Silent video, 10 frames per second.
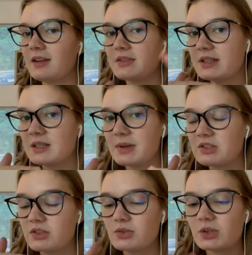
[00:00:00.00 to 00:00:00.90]

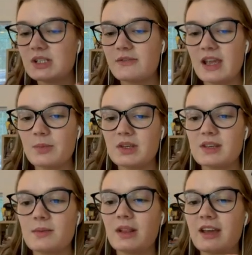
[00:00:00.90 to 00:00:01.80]
sentimental towards
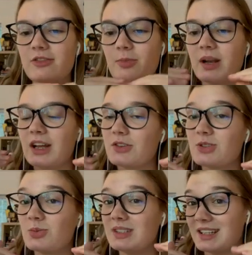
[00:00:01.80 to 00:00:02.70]
family life, but I
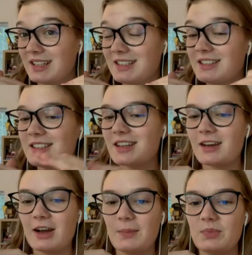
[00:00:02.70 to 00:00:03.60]
also didn't.
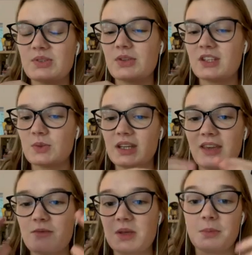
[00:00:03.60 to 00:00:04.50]
So that's why I
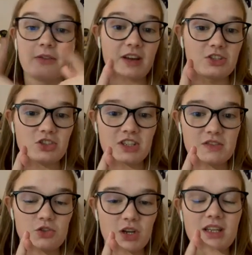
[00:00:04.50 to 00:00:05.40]
gave him the
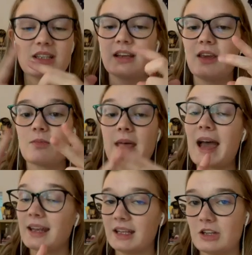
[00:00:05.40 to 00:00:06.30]
perfectionist trait. I gave him the
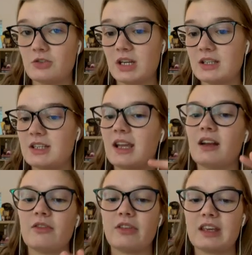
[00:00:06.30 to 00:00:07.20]
hot-headed trait to
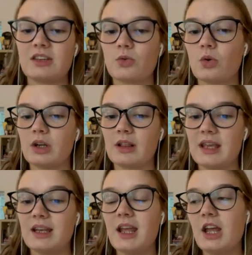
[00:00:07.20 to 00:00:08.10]
kind of like
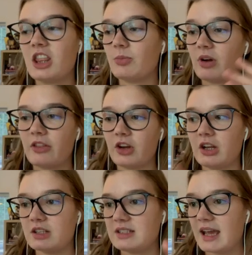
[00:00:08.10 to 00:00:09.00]
correlate the brother
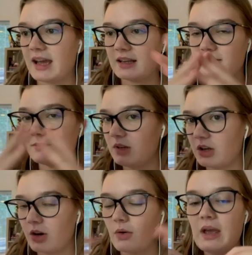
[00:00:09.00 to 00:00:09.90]
and the dad, you
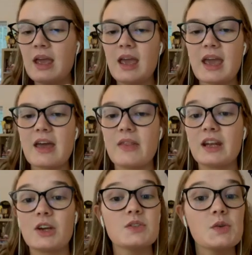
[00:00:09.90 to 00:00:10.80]
know. And then
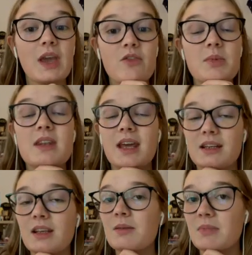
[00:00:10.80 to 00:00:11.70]
I also gave him the
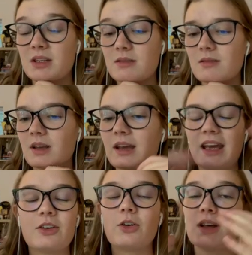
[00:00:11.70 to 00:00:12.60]
non-commit, I
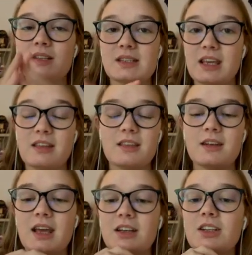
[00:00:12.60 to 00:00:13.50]
don't know how to say it, the
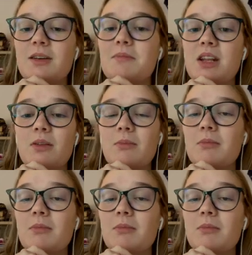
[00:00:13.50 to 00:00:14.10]
non-committal